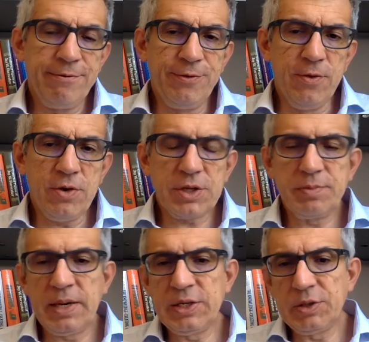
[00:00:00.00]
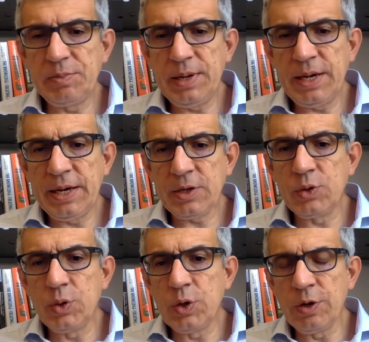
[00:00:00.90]
force my supplier to
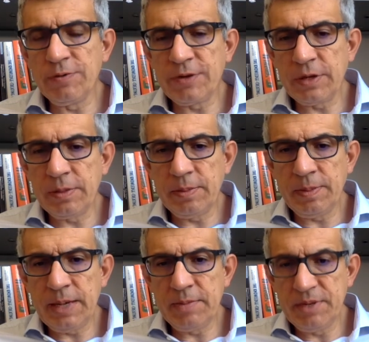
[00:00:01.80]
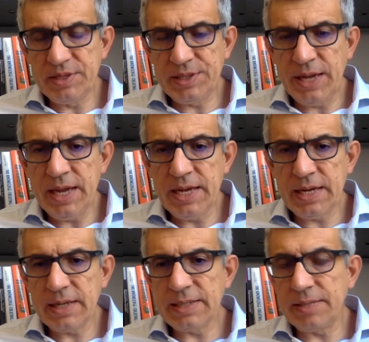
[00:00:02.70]
cover my mistake.
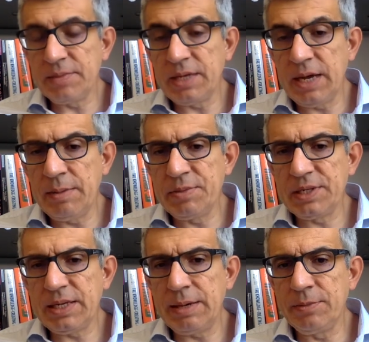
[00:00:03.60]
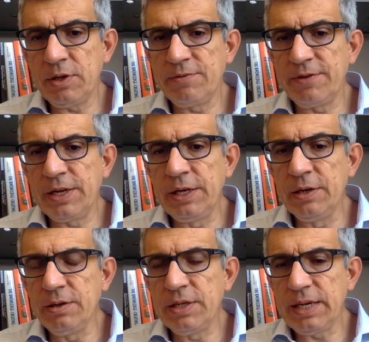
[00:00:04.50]
Sometimes I'm not very
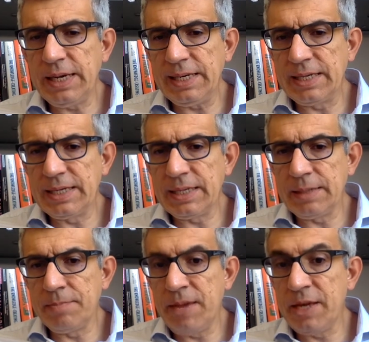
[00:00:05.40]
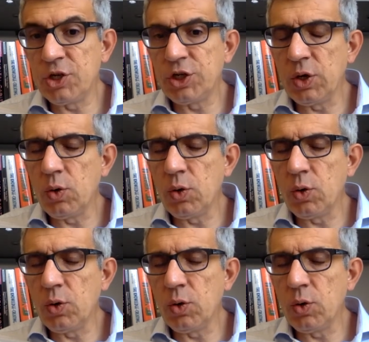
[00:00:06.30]
good at managing